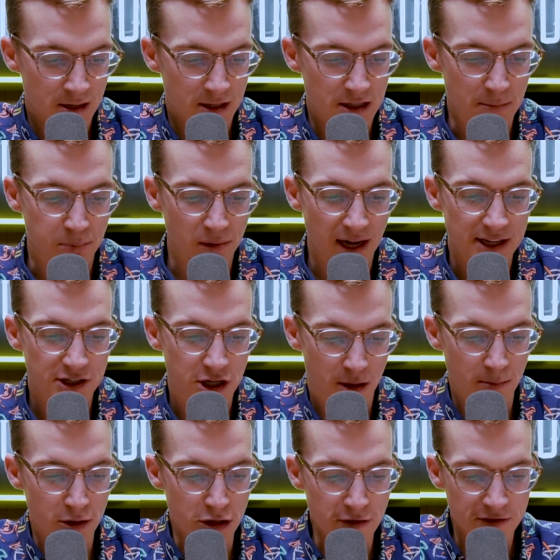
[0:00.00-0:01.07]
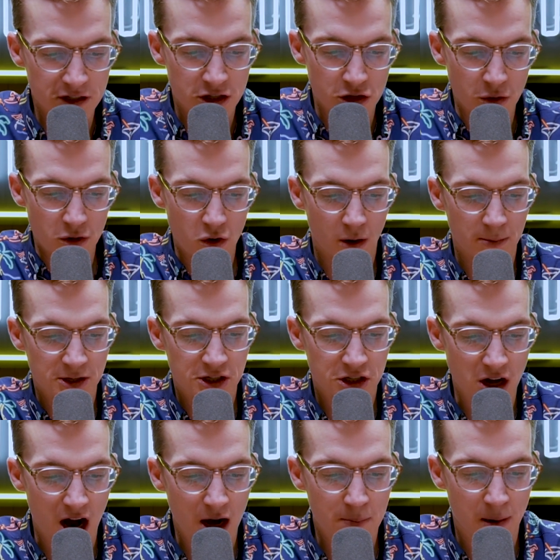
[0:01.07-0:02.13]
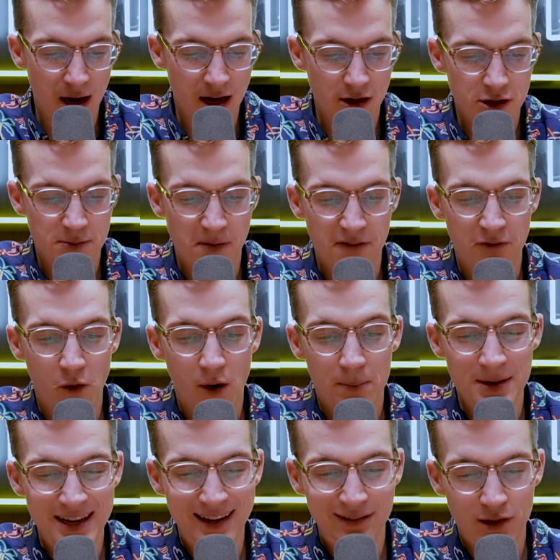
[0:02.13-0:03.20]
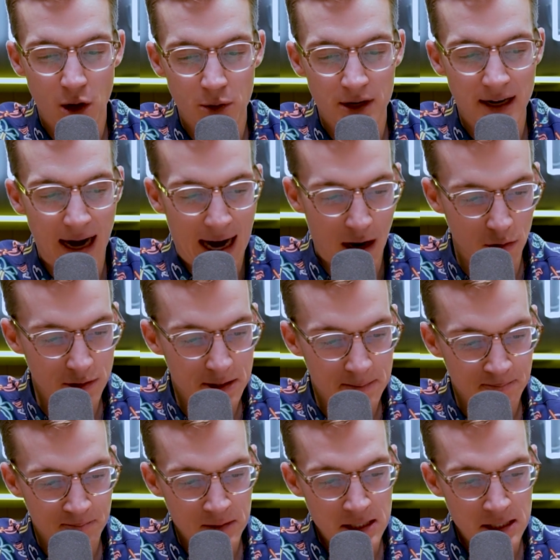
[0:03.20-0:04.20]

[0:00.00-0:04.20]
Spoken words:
the blends are moved to enormous stockpiles before being loaded out.